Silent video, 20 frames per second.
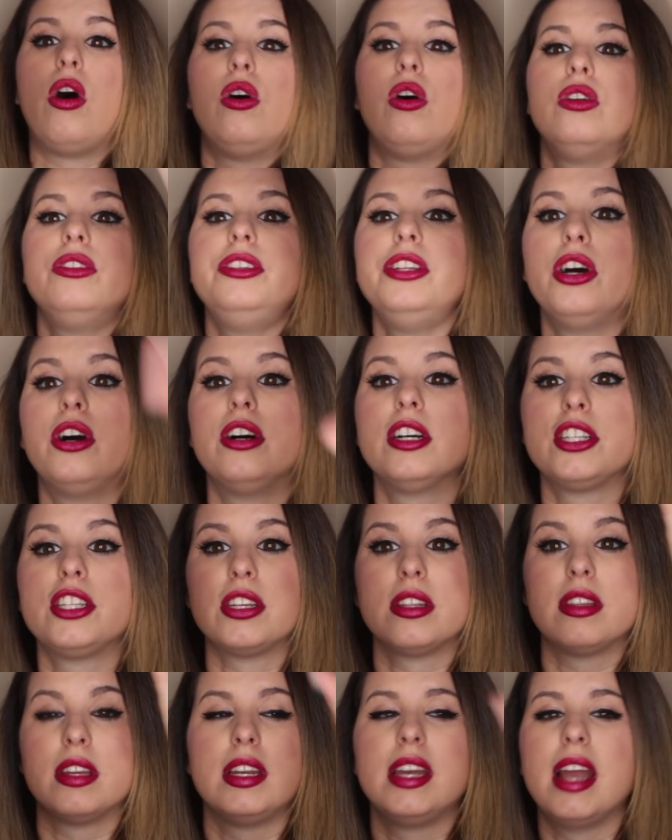holding on
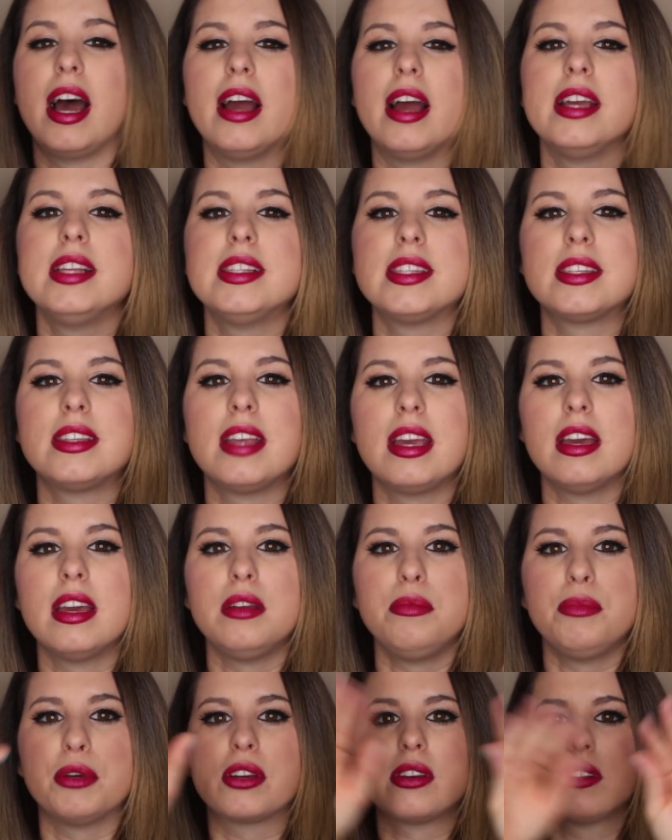to the
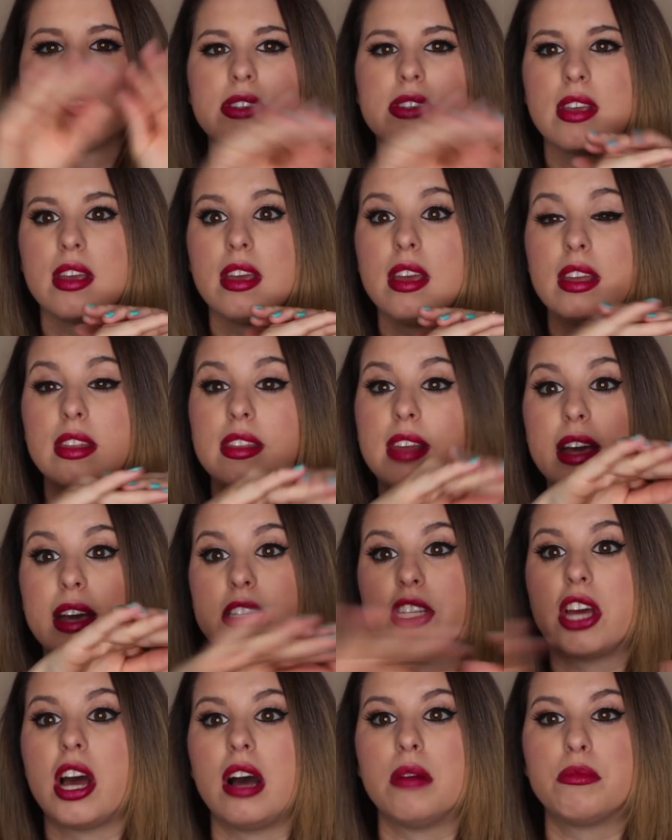nightstand because in
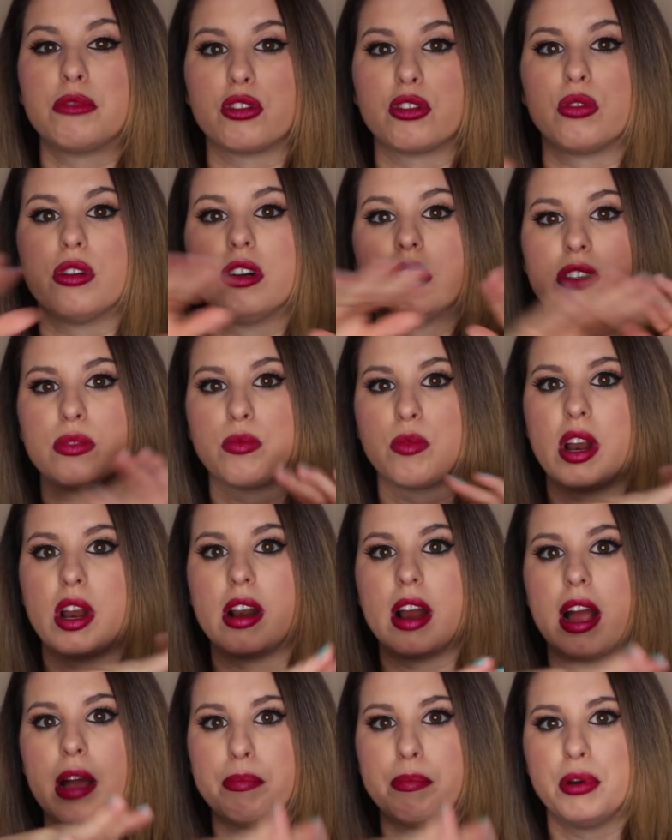that top drawer is
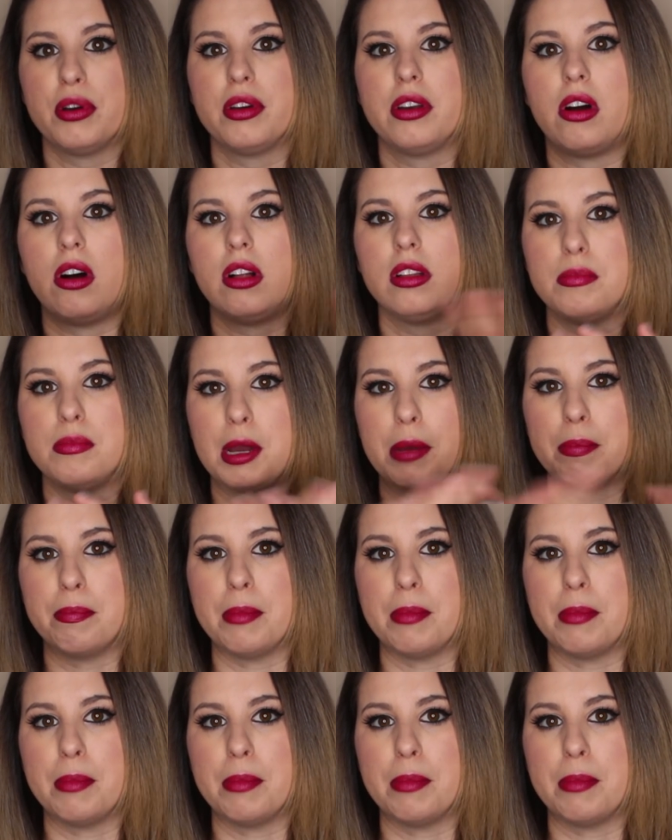where I put all of my